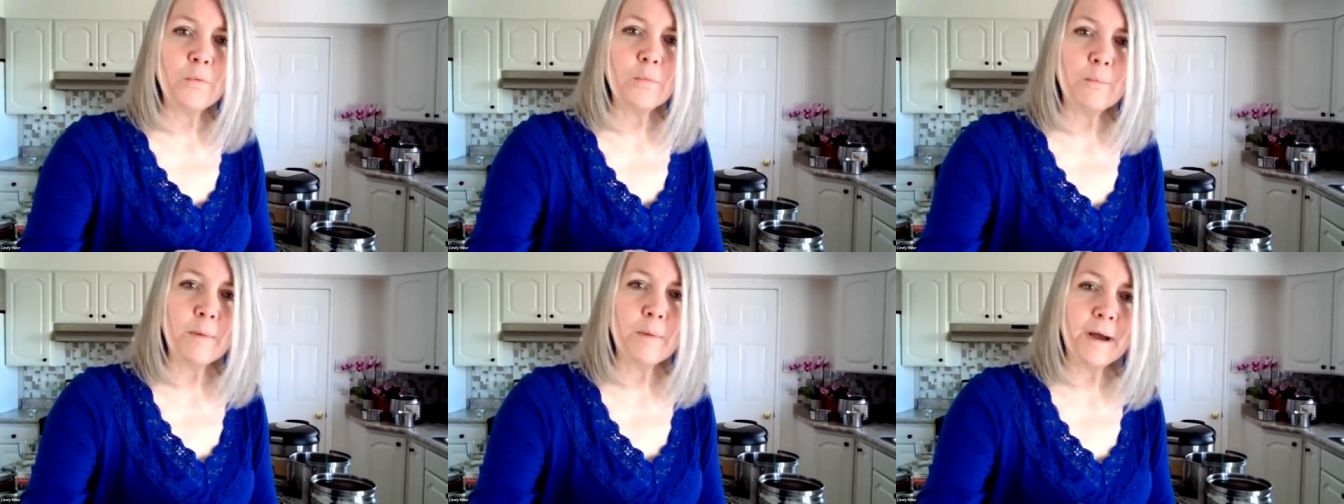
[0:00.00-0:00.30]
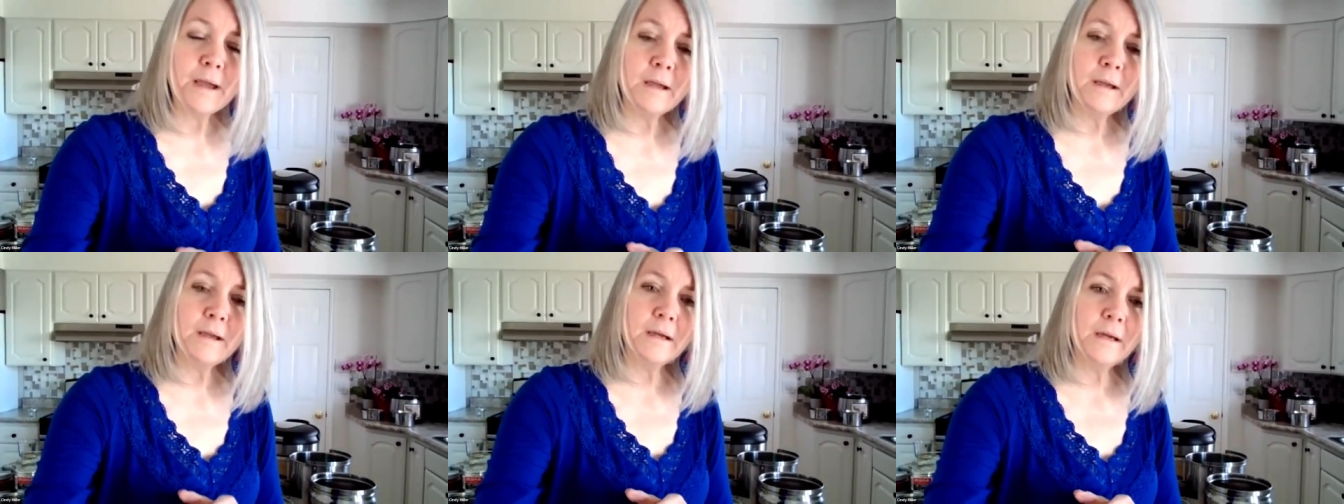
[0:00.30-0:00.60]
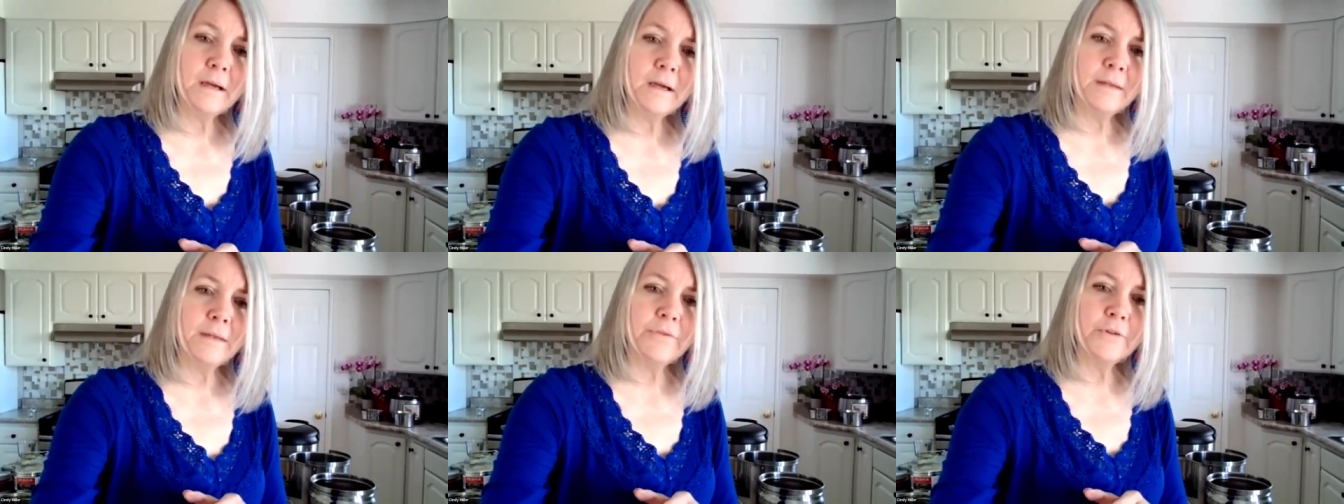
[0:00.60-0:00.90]
my
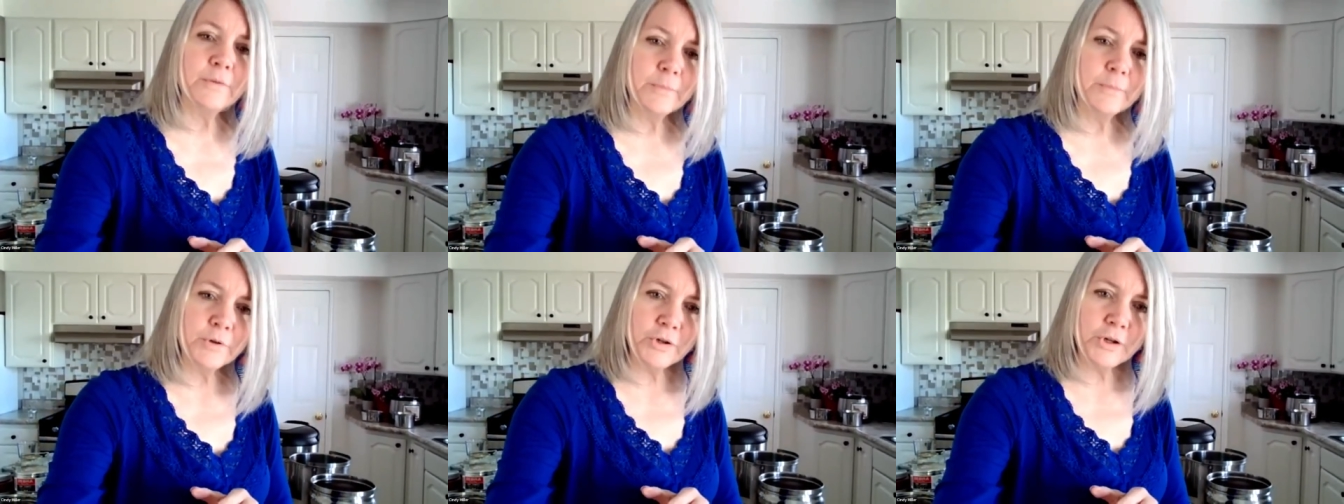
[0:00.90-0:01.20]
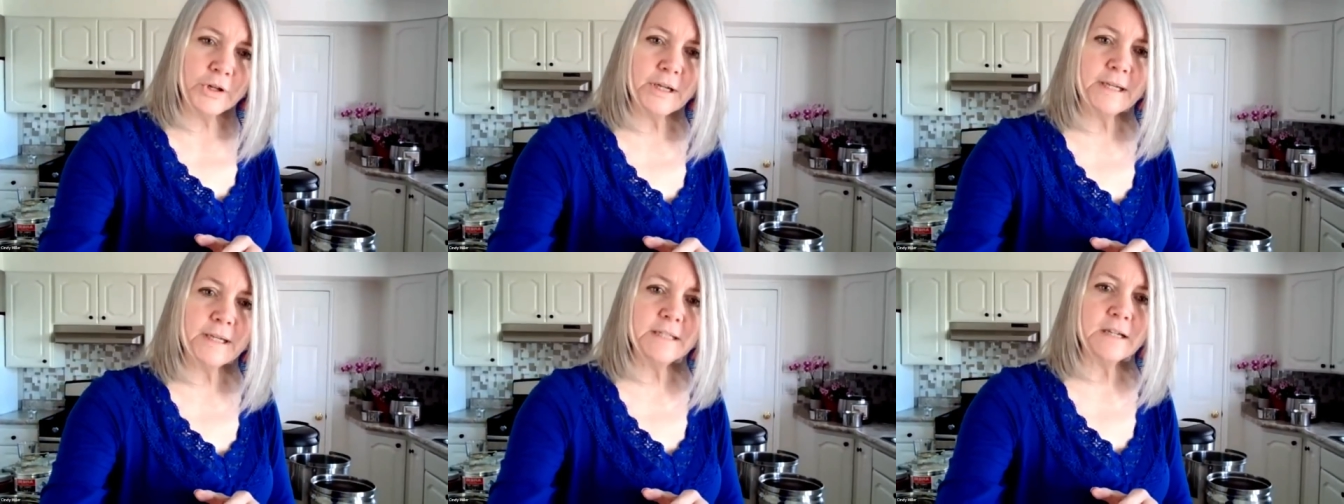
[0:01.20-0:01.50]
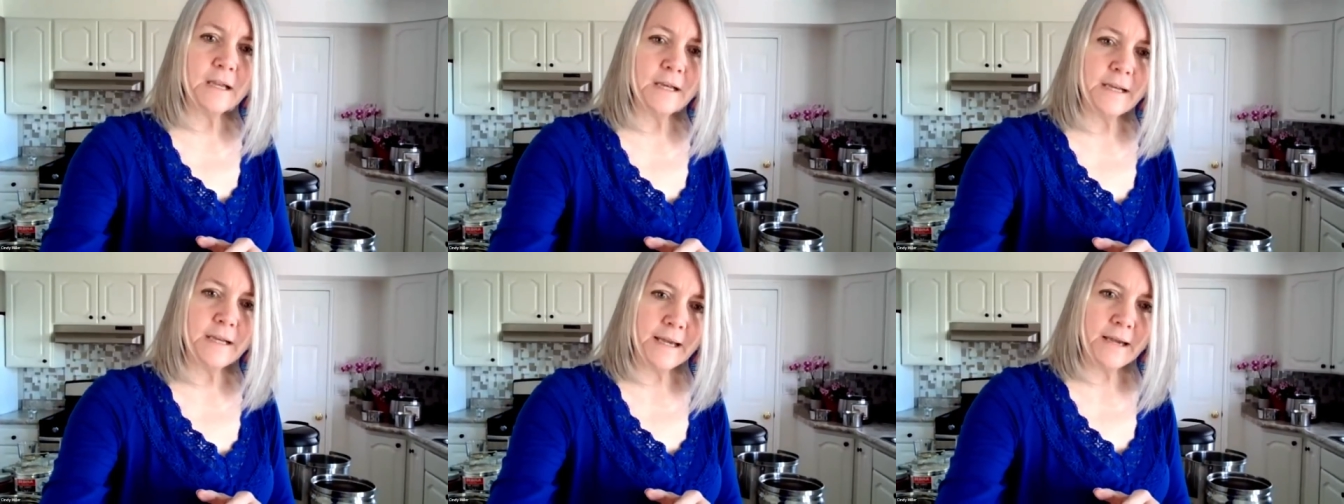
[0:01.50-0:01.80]
uh,
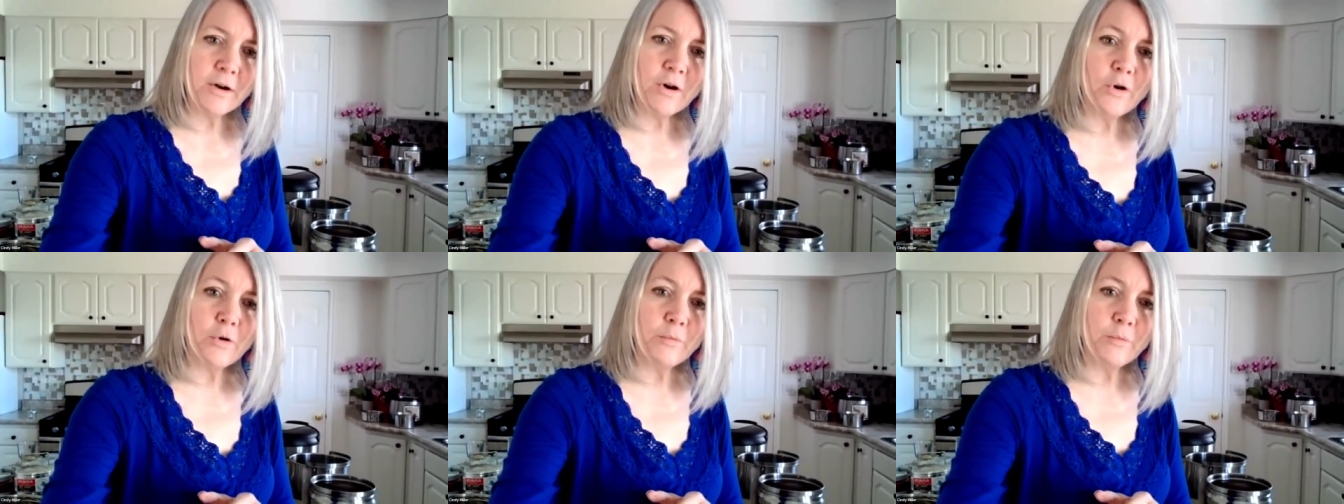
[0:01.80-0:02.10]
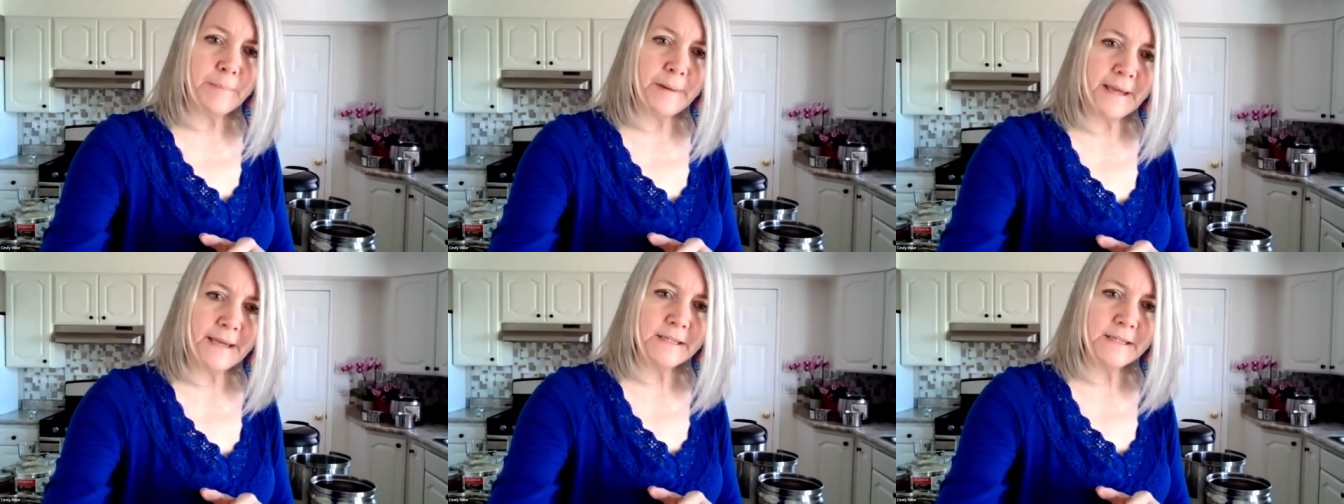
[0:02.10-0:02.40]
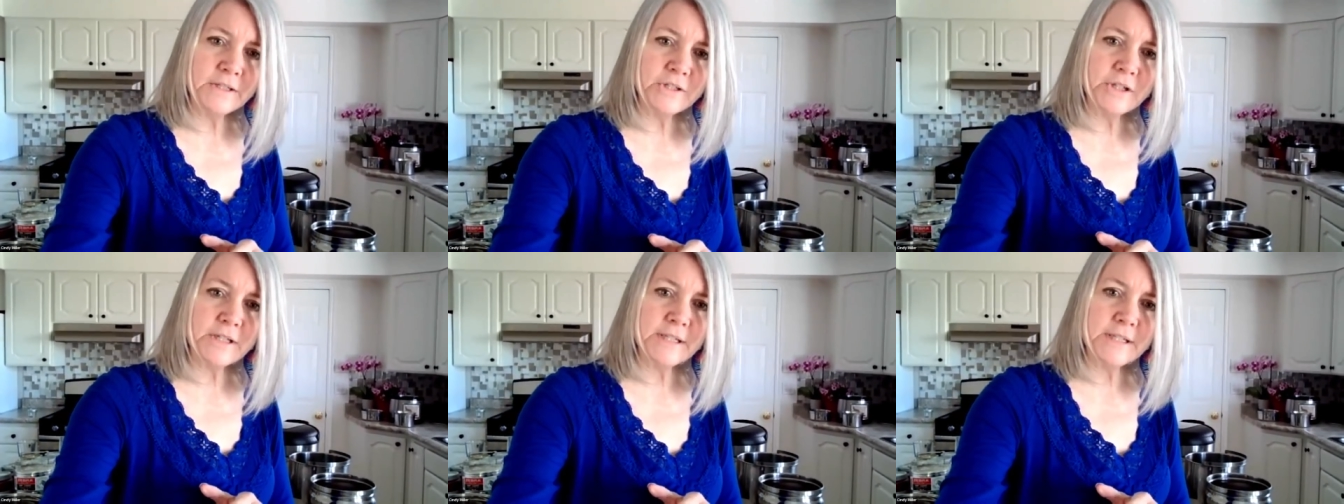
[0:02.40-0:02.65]
thermalcooking.net homepage.